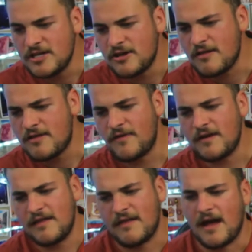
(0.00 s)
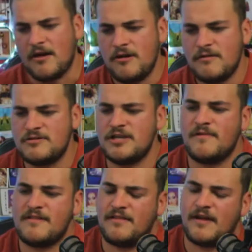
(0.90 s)
knows funny. Like, I don't know if she
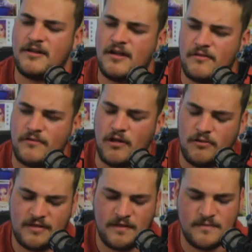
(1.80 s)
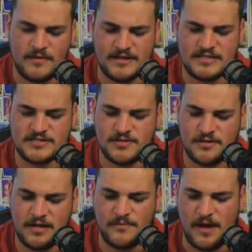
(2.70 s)
was in like another role or something, but like, she's not
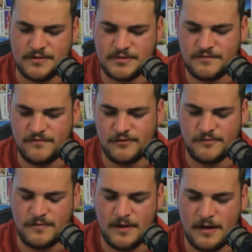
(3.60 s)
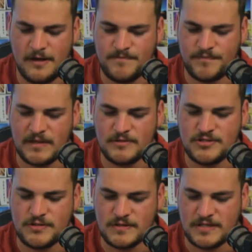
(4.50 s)
in it much. From it was
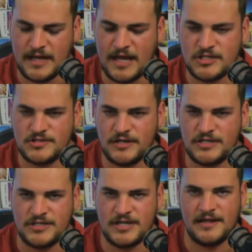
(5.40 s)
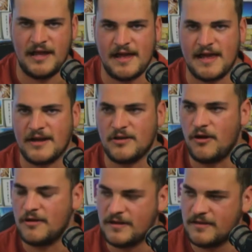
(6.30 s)
due to like injuries she like had
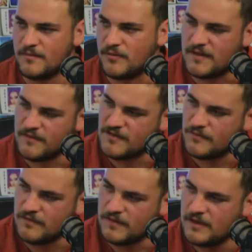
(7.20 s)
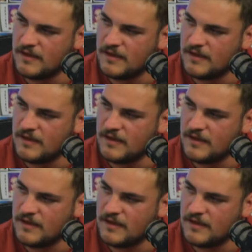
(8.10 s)
gotten in the previous movie